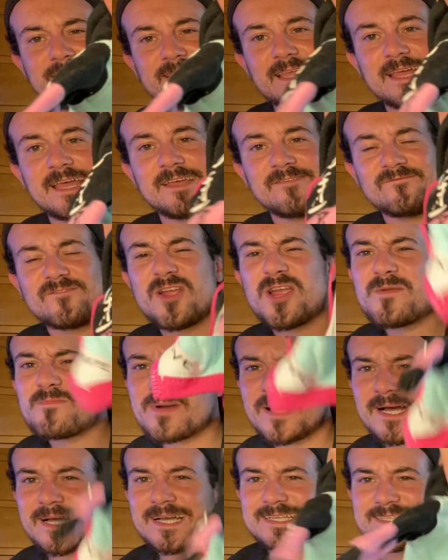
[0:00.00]
that. Very
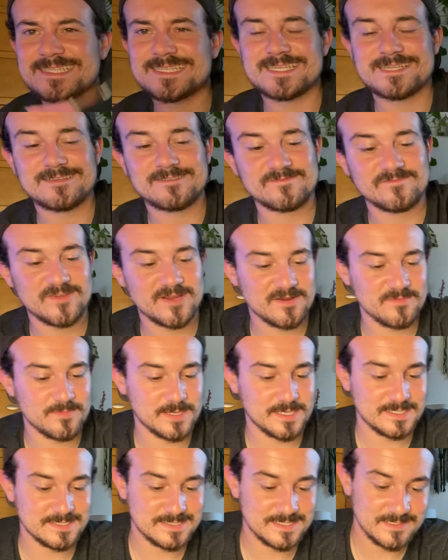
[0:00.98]
positive, very
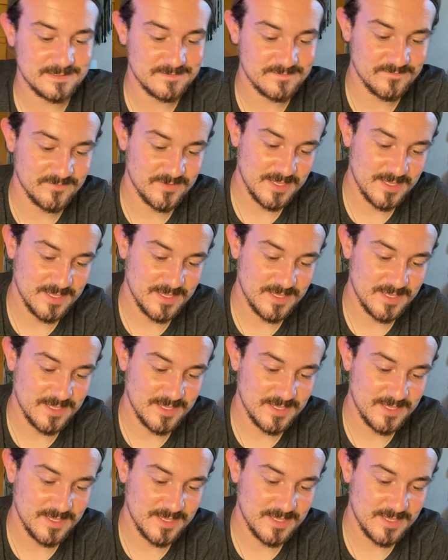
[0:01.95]
positive.